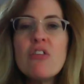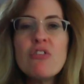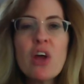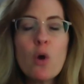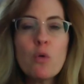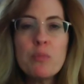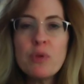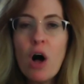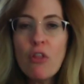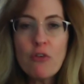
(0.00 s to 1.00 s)
there will,
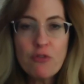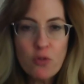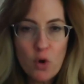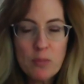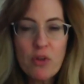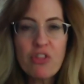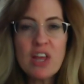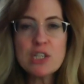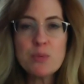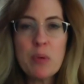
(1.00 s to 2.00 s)
all the formal
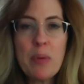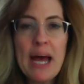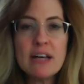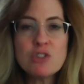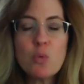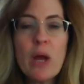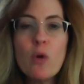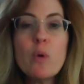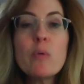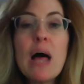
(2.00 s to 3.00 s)
things will be passed away.
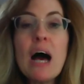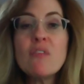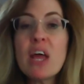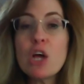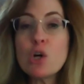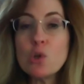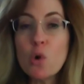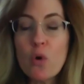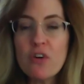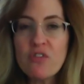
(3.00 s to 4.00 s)
We will have a
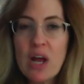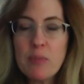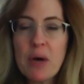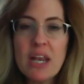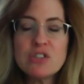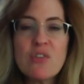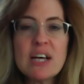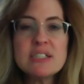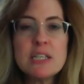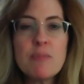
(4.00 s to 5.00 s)
glorified body. So
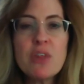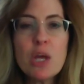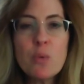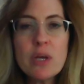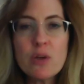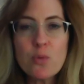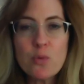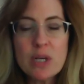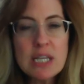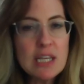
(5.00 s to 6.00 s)
that's something we can
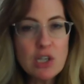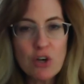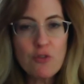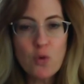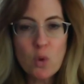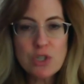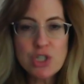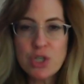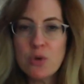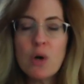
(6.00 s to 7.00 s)
really look forward
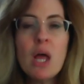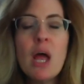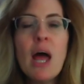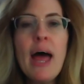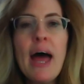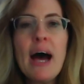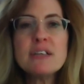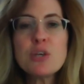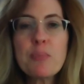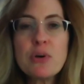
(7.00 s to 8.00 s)
to.
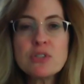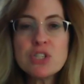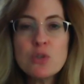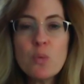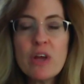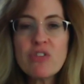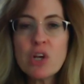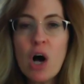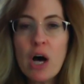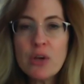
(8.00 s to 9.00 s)
As a person with an
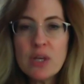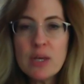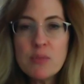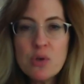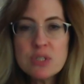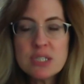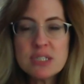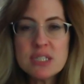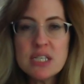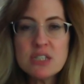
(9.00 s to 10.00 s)
autoimmune
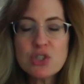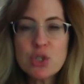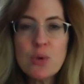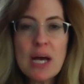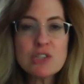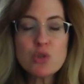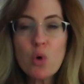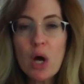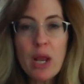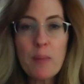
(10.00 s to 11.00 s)
disease who has
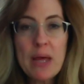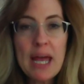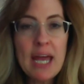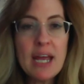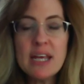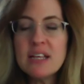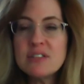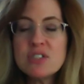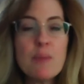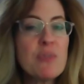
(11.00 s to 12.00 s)
chronic pain,
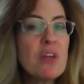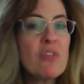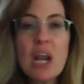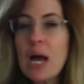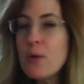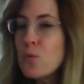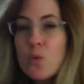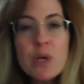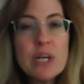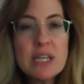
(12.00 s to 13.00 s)
it's something that I
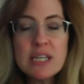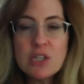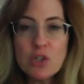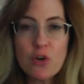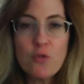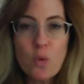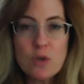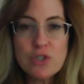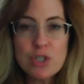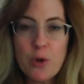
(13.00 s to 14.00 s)
really look
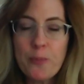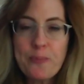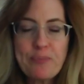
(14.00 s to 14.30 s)
forward to.